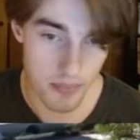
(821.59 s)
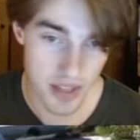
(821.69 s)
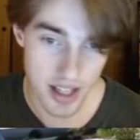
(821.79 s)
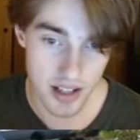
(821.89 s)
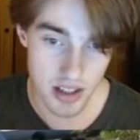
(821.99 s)

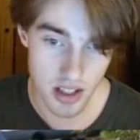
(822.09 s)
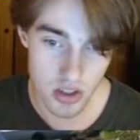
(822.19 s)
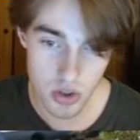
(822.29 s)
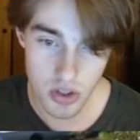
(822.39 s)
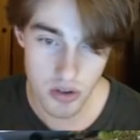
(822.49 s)
It
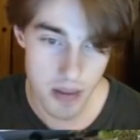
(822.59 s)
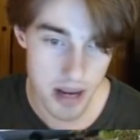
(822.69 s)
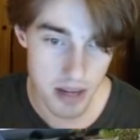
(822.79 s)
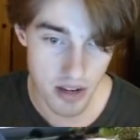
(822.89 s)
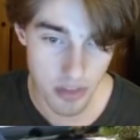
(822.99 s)
does also
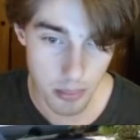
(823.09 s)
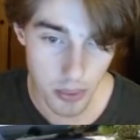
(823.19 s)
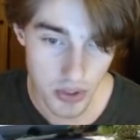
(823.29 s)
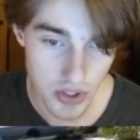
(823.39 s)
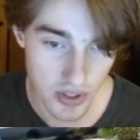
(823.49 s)
remind me of the
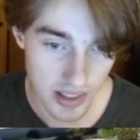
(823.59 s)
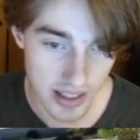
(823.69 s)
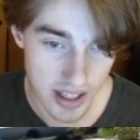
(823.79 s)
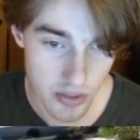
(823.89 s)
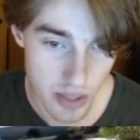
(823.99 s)
Porto
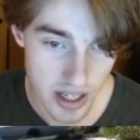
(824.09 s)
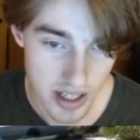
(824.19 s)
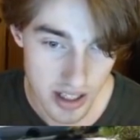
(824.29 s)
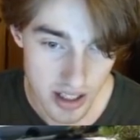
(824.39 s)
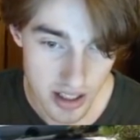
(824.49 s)

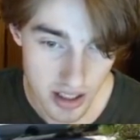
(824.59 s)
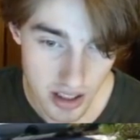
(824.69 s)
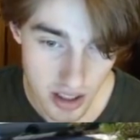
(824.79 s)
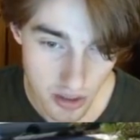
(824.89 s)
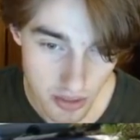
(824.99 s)
Alegre
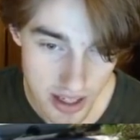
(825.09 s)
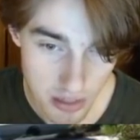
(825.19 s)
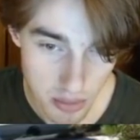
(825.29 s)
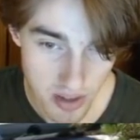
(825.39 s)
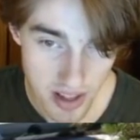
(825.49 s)

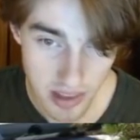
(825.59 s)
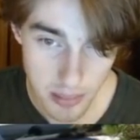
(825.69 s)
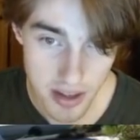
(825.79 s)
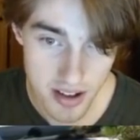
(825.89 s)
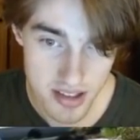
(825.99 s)
round we've had in the
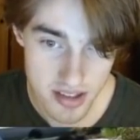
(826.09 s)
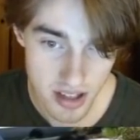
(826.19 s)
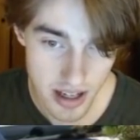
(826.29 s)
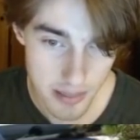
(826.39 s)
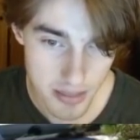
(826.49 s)
past, so
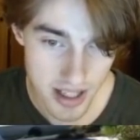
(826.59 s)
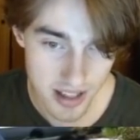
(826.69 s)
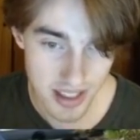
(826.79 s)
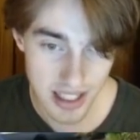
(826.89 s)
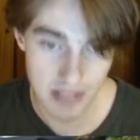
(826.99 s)
I'm kind
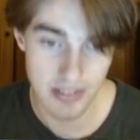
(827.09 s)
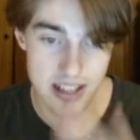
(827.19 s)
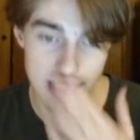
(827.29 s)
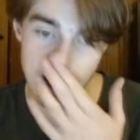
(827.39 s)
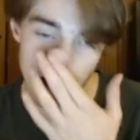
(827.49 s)
of thinking of
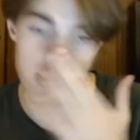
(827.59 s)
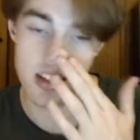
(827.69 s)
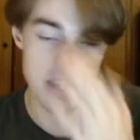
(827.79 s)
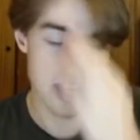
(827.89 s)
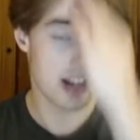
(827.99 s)
guessing there
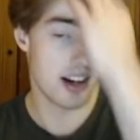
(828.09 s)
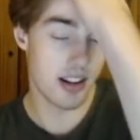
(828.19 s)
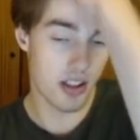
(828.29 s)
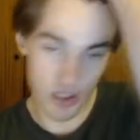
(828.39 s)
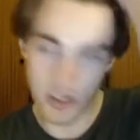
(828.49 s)
instead,
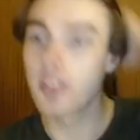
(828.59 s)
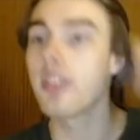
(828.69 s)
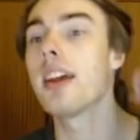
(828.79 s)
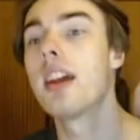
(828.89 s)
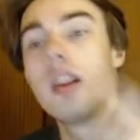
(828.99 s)

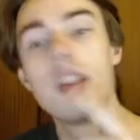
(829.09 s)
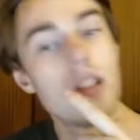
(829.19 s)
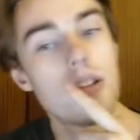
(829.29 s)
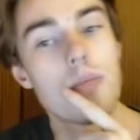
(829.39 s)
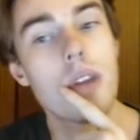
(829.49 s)
honestly.
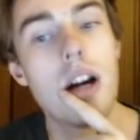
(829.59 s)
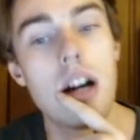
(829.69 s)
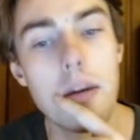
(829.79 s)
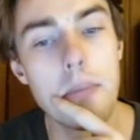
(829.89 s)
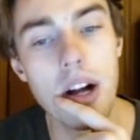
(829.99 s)

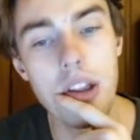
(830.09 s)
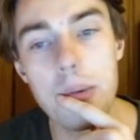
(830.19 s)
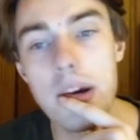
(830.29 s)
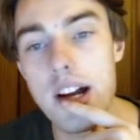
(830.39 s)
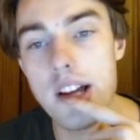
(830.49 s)

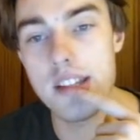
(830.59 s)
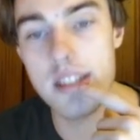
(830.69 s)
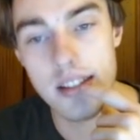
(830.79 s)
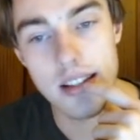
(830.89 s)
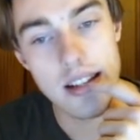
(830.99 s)

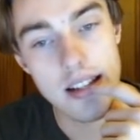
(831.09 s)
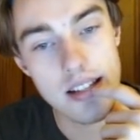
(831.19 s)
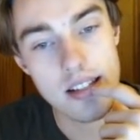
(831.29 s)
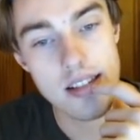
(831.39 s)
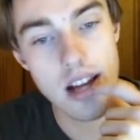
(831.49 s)
Otherwise,
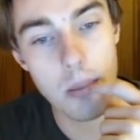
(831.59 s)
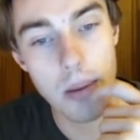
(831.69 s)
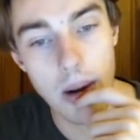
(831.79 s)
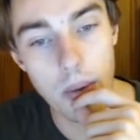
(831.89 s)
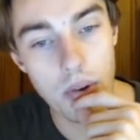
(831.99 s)
Sao
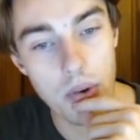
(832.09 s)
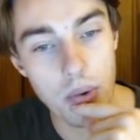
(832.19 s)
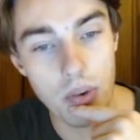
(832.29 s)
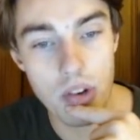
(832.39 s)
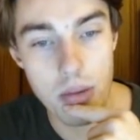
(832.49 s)
Paulo
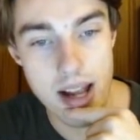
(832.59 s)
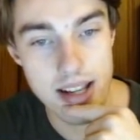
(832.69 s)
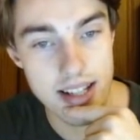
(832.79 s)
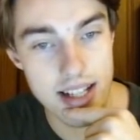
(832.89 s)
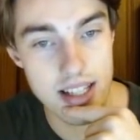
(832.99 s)
also
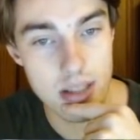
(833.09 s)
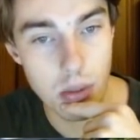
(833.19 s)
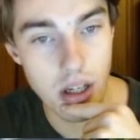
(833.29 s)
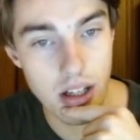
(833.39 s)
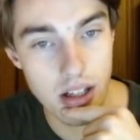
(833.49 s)
makes sense,
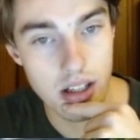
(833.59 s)
but